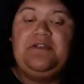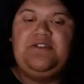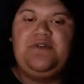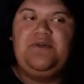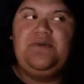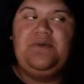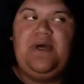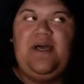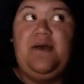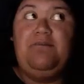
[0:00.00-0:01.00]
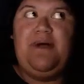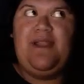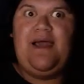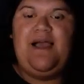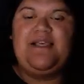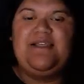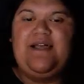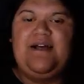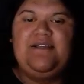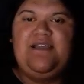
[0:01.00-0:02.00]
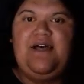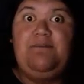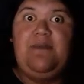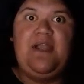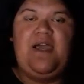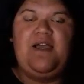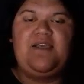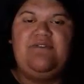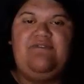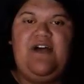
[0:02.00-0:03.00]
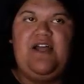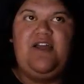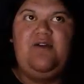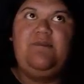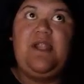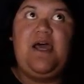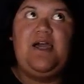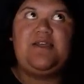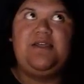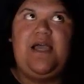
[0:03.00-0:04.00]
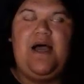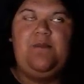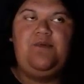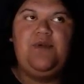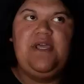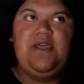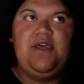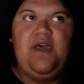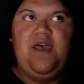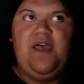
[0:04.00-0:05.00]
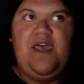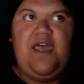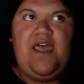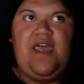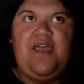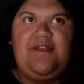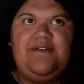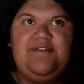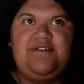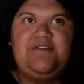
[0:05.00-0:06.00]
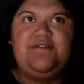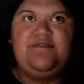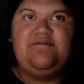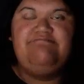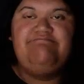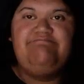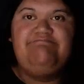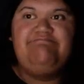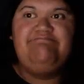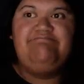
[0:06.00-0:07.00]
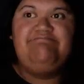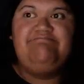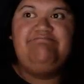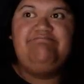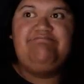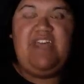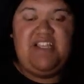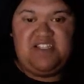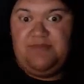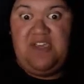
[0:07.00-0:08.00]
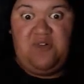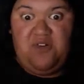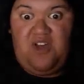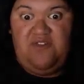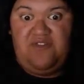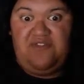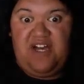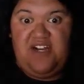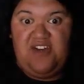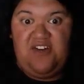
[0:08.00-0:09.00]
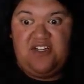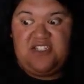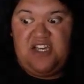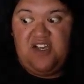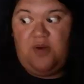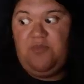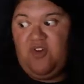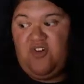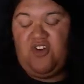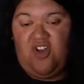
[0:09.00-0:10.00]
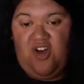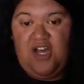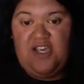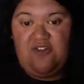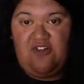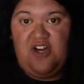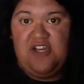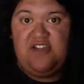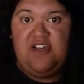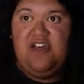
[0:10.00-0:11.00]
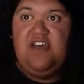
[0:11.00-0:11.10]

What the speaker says: manaaki tangata, manaaki whānau, manaaki hapori, and that's me all over whānau, I tell you, I'm not gonna lie, right?